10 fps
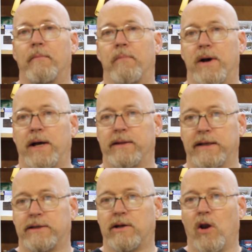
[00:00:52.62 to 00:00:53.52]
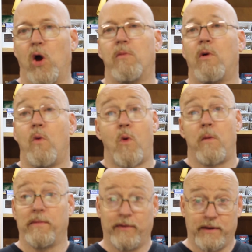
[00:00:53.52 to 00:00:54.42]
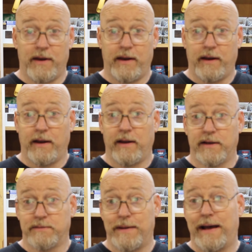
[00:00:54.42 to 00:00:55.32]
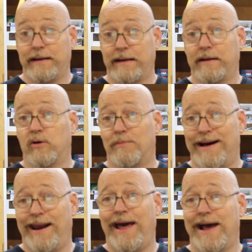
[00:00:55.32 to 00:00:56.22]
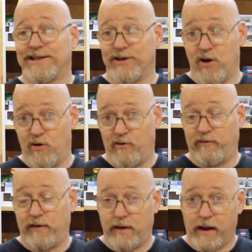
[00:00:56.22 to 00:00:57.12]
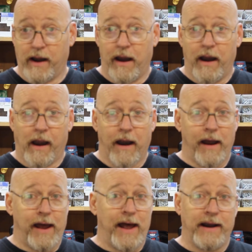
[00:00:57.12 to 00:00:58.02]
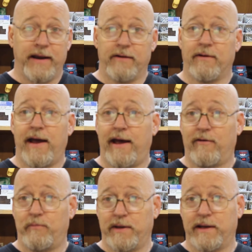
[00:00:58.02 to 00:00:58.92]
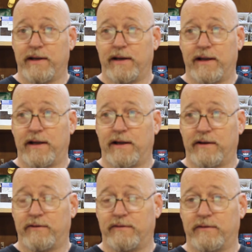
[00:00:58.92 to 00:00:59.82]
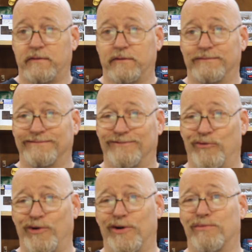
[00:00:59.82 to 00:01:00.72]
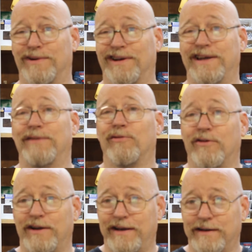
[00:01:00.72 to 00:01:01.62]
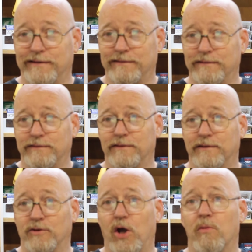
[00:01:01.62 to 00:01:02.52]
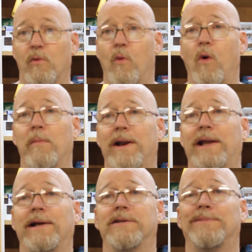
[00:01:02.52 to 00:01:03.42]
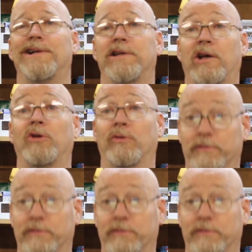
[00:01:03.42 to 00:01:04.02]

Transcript: But this global warming thing is about to get on my last nerve. I never have been a real believer in global warming. I think it's a bunch of hoo,